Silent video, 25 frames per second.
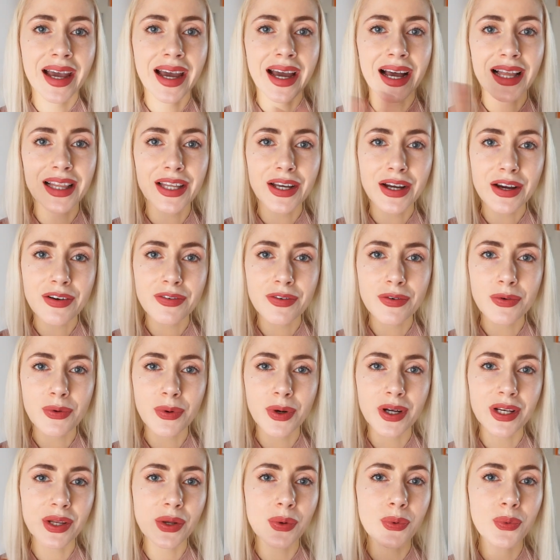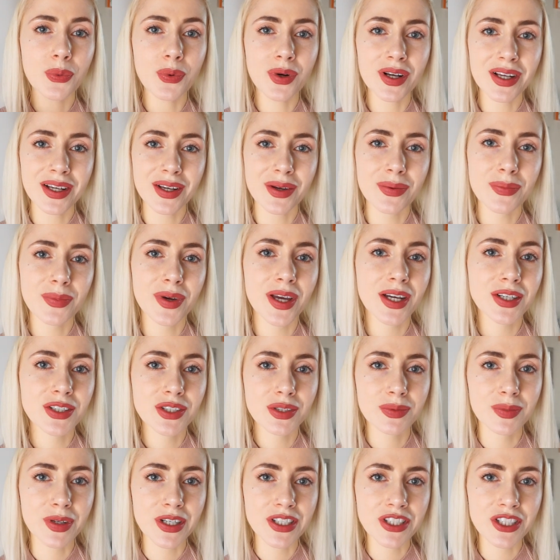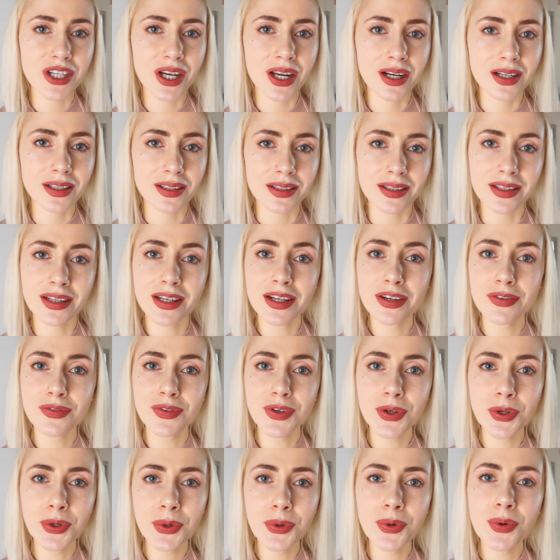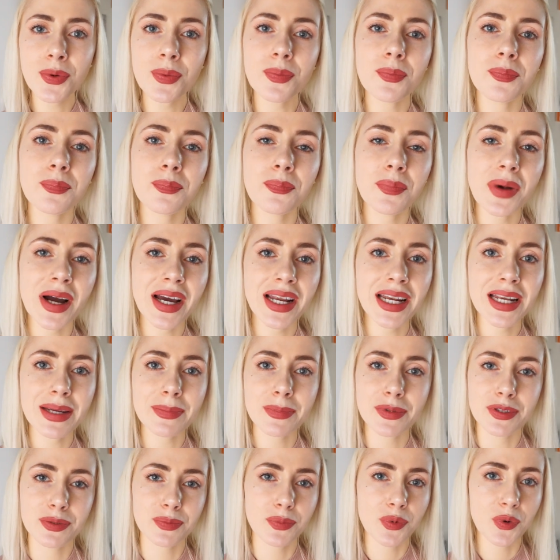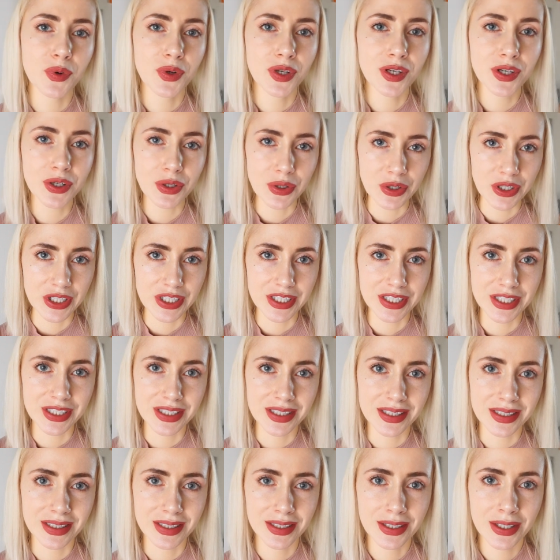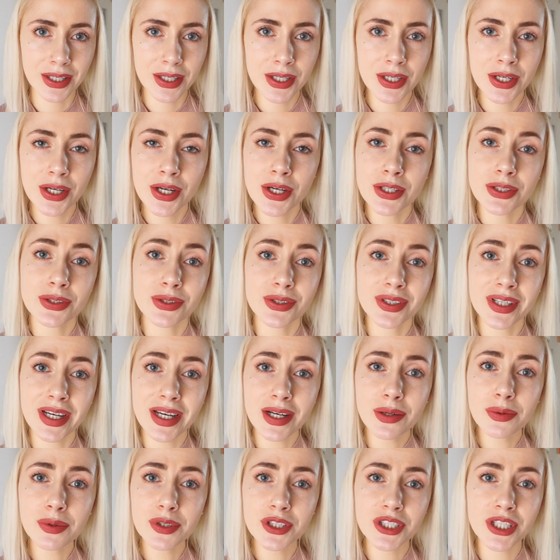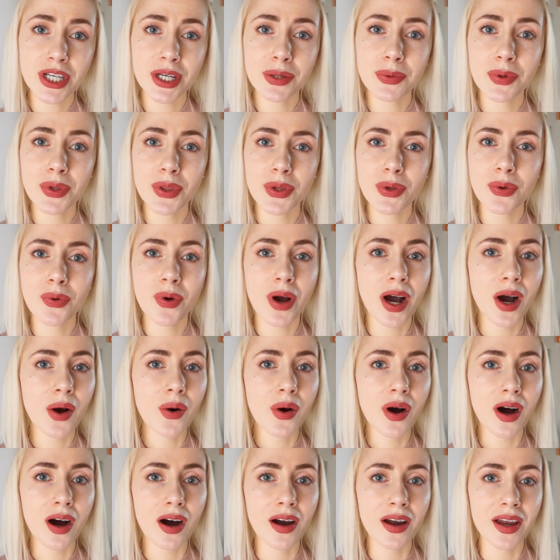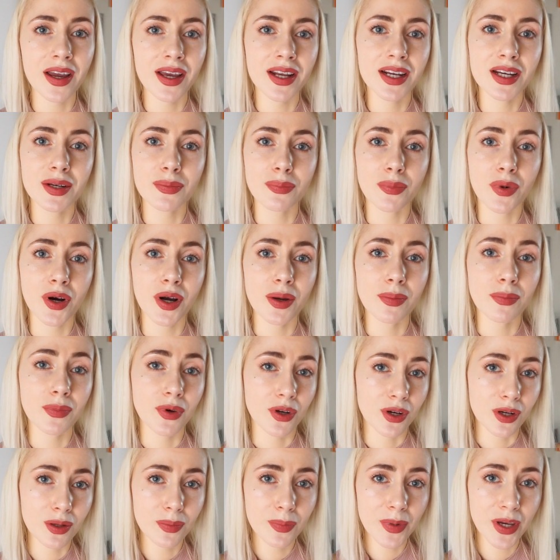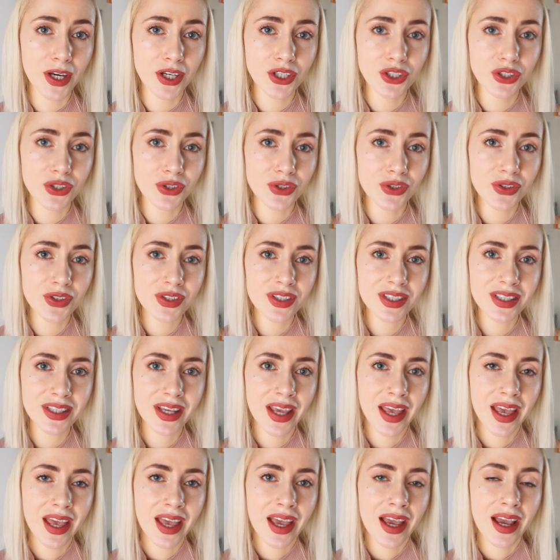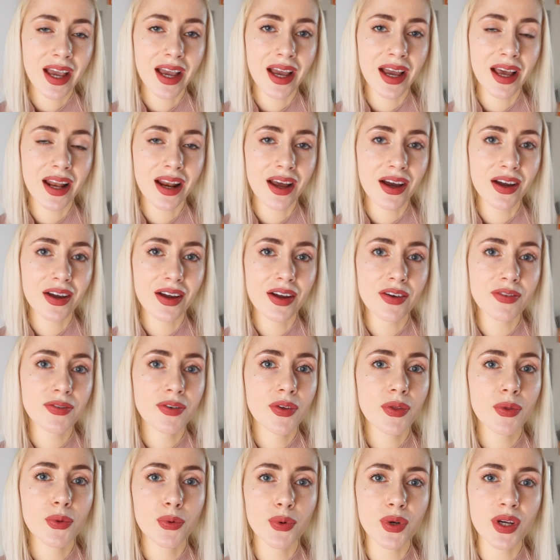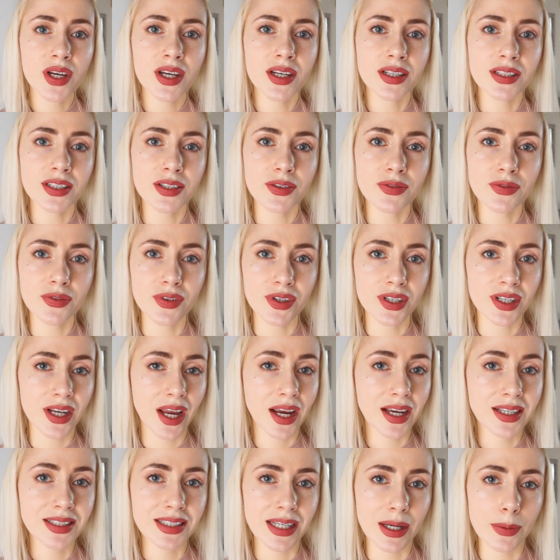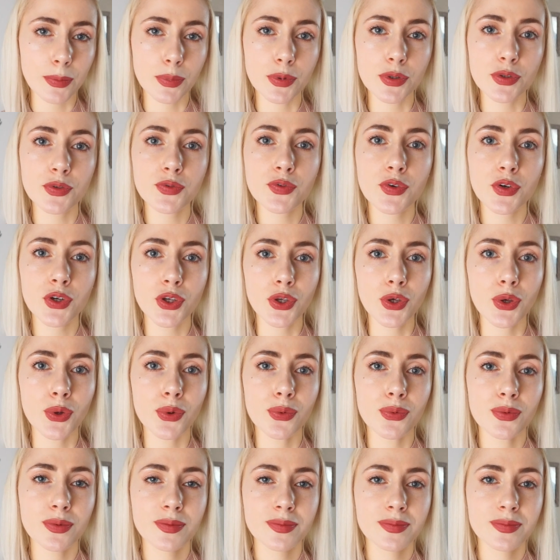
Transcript: Hello everyone and welcome back to my channel. If you're new, my name is Marina Christensen. Today I will share with you how I edit my model pictures and I have three different examples for you.